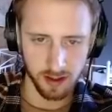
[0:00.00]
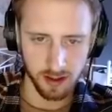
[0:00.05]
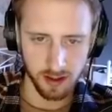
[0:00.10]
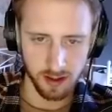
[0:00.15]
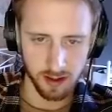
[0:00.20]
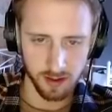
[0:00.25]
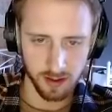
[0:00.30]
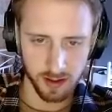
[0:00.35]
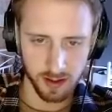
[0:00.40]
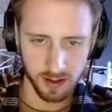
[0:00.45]

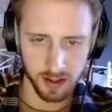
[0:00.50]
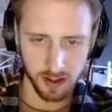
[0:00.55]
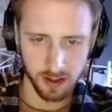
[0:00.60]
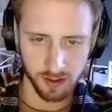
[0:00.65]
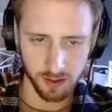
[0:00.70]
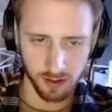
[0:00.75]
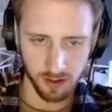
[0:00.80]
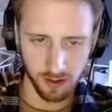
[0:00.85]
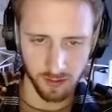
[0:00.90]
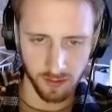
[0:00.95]
this
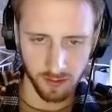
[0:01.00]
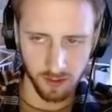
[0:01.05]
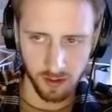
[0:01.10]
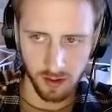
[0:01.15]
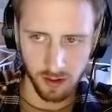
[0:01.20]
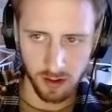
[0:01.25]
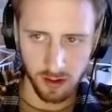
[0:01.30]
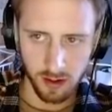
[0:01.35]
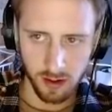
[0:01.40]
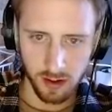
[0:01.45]
discord off.
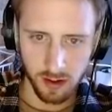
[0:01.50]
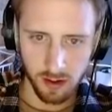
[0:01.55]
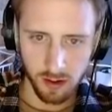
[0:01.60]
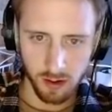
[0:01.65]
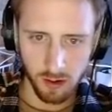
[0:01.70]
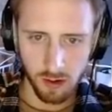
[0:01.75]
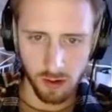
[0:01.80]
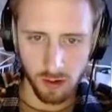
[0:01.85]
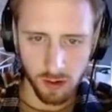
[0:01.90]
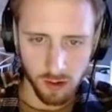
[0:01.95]

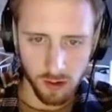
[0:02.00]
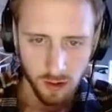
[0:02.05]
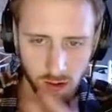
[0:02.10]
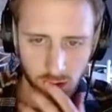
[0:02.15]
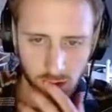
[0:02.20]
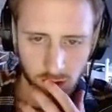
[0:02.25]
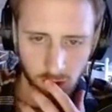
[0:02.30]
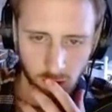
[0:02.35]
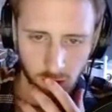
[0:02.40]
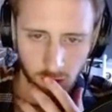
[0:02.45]

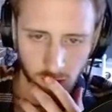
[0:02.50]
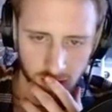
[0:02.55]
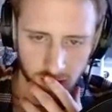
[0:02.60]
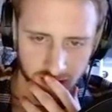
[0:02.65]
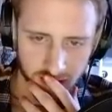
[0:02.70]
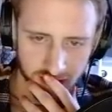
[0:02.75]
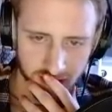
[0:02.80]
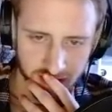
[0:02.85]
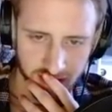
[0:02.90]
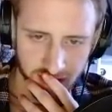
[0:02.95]
Oh, it's
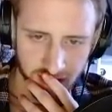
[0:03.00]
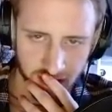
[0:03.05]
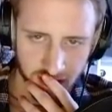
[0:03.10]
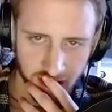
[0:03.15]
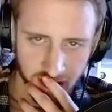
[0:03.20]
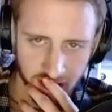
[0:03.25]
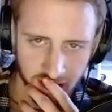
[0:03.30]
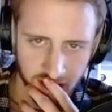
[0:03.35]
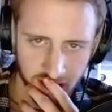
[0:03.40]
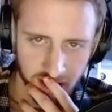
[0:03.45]
gonna
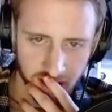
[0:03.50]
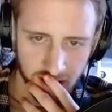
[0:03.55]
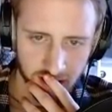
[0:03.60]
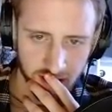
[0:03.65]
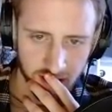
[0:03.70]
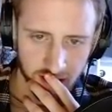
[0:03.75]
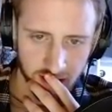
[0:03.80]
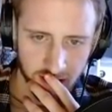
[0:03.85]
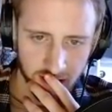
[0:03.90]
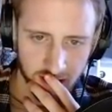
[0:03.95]
C9.
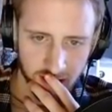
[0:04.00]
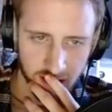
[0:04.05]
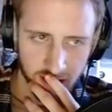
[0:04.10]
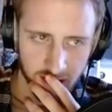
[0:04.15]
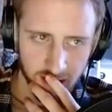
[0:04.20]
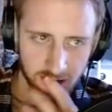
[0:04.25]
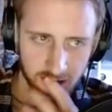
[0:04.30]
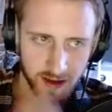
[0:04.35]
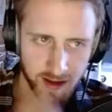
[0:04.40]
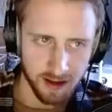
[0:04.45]

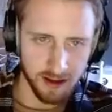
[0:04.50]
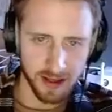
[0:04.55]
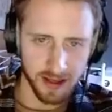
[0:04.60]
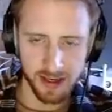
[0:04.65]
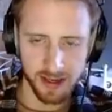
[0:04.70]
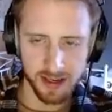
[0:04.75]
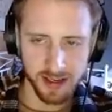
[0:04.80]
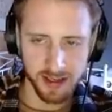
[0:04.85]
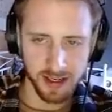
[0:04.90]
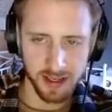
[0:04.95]
They're
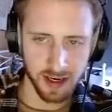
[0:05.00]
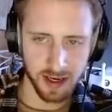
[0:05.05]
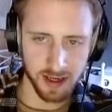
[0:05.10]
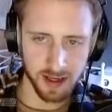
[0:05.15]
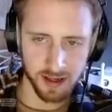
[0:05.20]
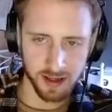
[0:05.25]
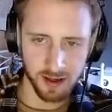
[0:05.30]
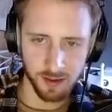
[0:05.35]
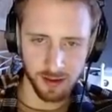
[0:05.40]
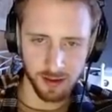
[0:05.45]
gonna C9.
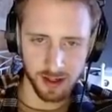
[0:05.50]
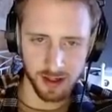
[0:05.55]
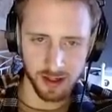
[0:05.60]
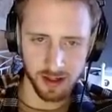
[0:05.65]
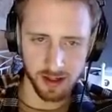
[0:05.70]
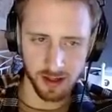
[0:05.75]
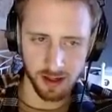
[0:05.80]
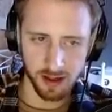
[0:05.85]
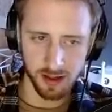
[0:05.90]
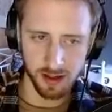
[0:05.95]
There's no one that can
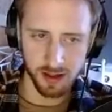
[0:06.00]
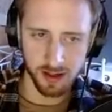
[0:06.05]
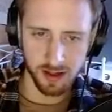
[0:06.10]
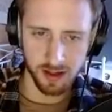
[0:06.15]
touch.